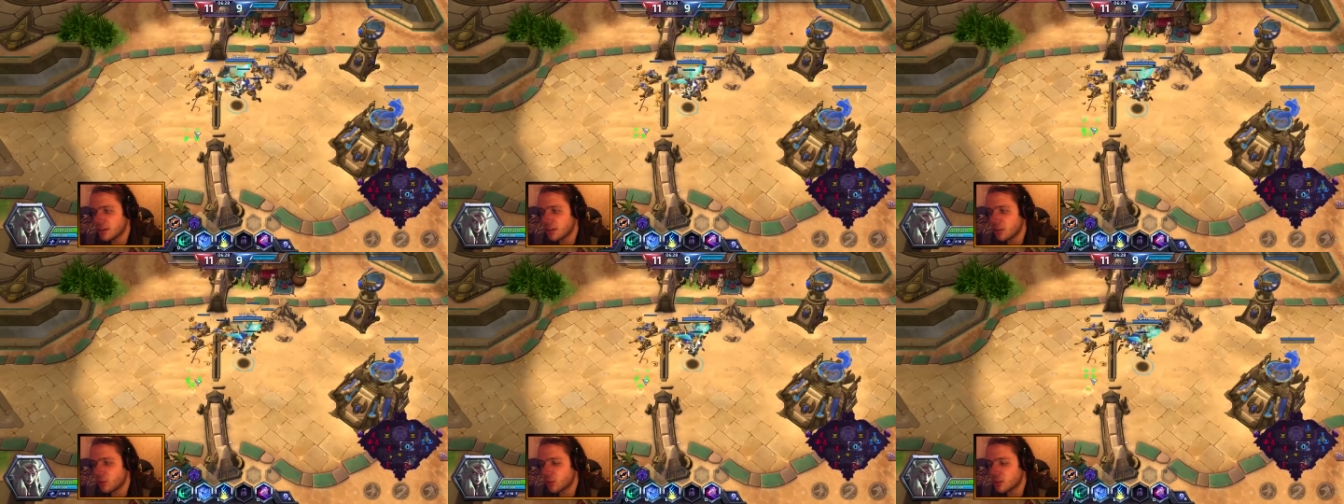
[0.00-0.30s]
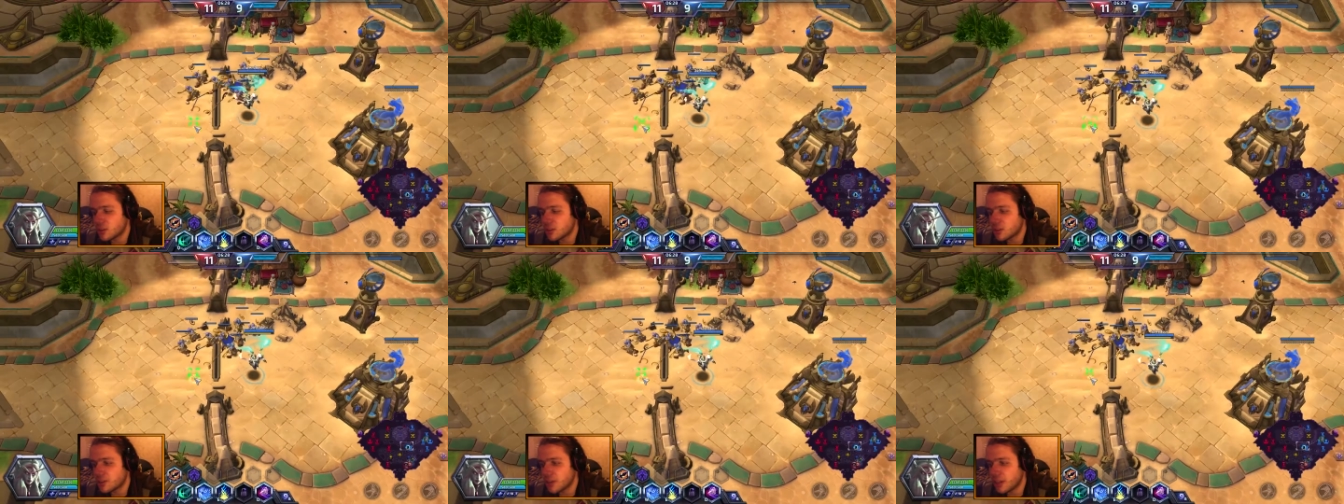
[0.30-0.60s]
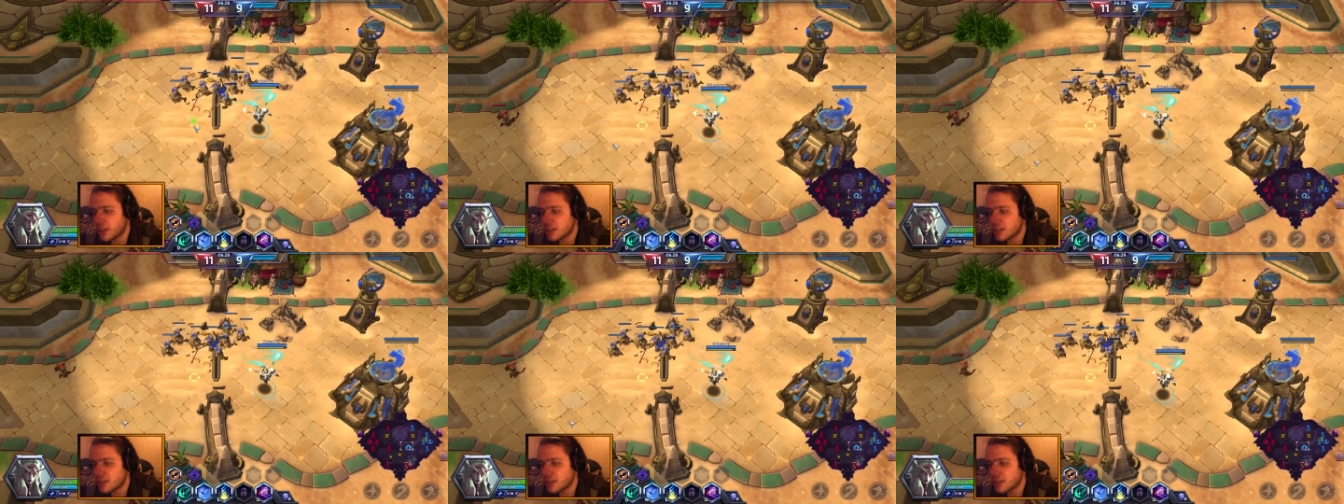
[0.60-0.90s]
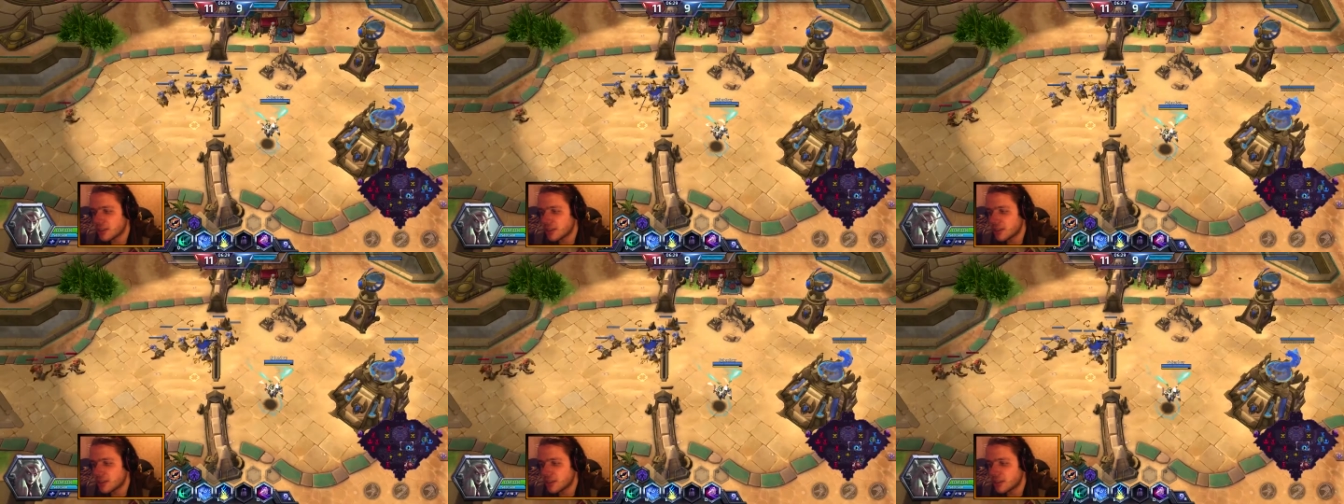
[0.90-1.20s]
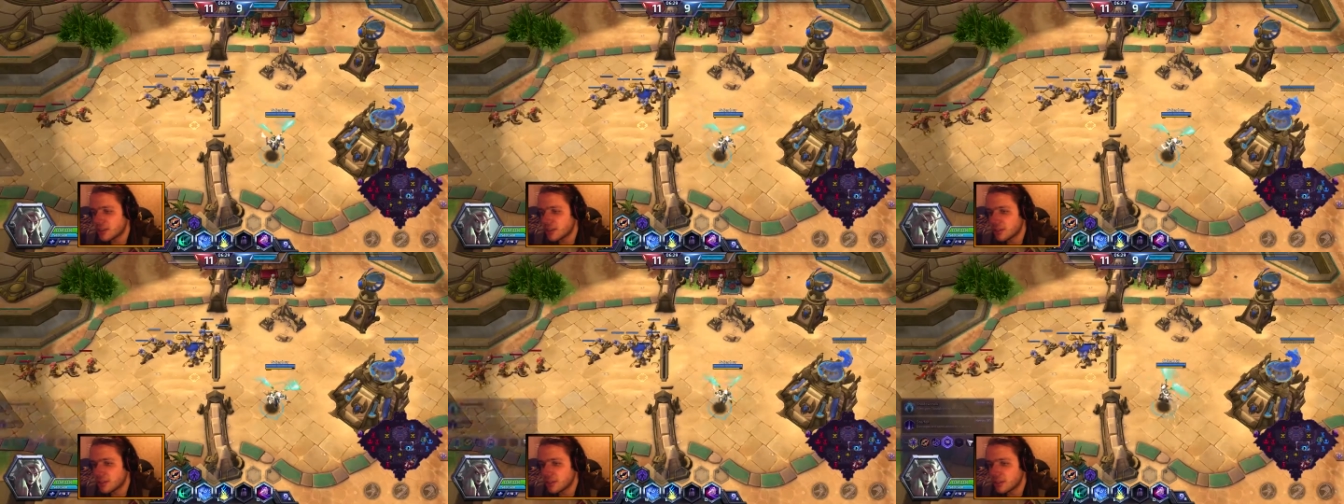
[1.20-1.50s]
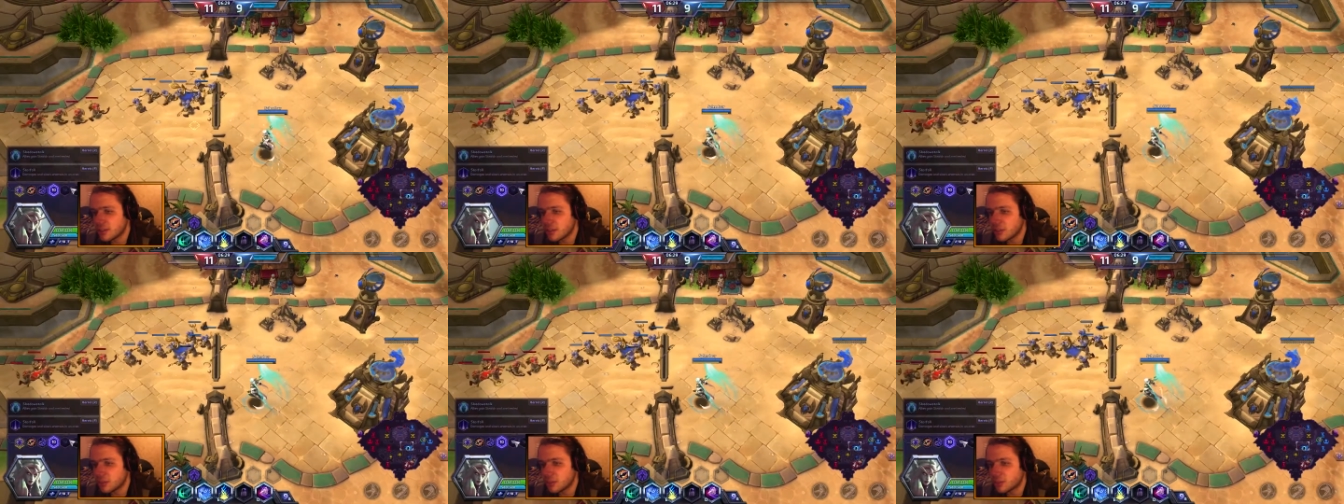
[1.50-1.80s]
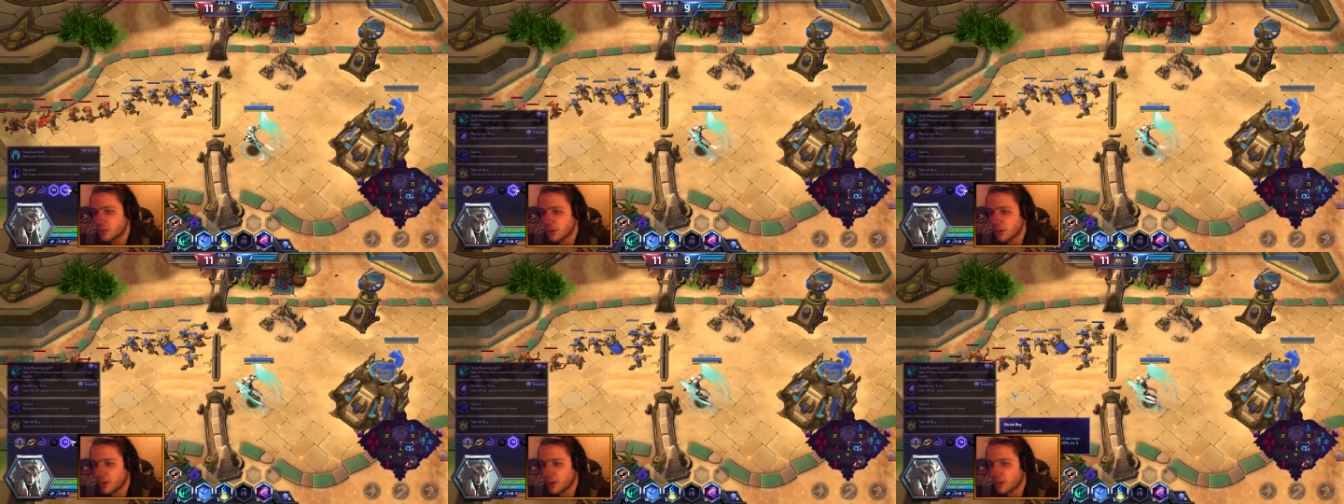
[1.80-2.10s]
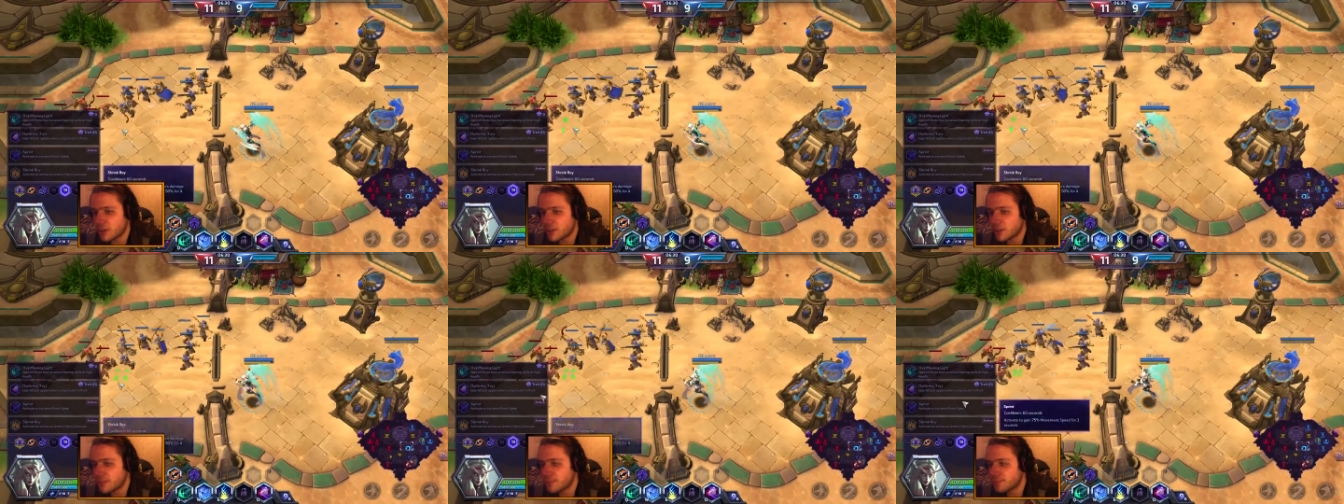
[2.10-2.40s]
ultimate, upgrade.